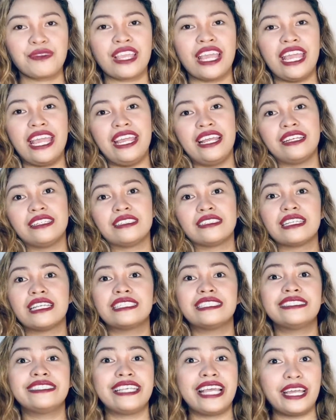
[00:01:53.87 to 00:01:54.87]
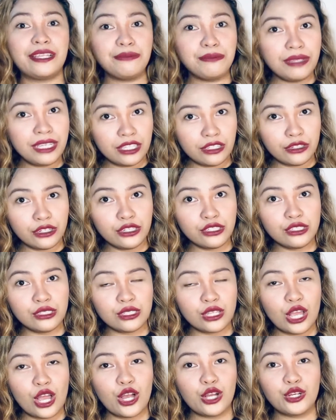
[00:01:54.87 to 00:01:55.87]
is 10 meters
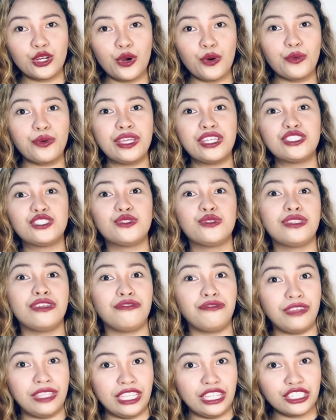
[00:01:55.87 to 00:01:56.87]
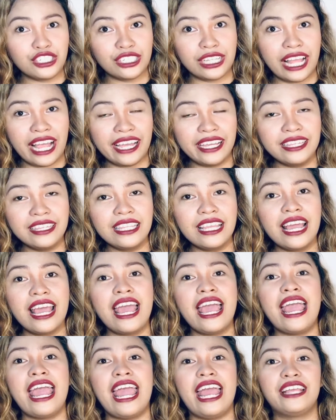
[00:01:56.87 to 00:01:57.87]
going to the finish line
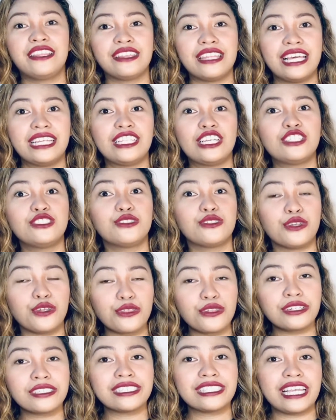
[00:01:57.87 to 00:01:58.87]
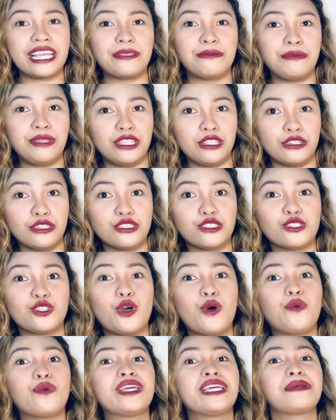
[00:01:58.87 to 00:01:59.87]
and then another 10 meters
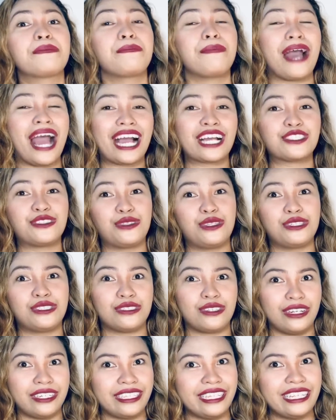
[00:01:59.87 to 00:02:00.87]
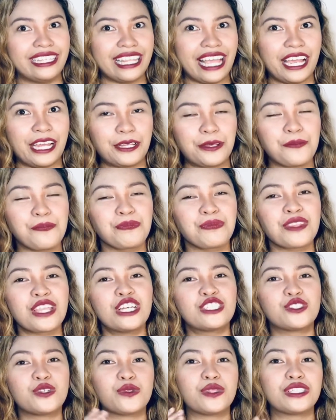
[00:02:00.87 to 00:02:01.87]
going back to the starting line.
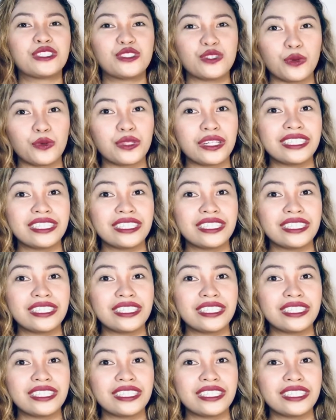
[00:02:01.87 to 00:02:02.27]
So the total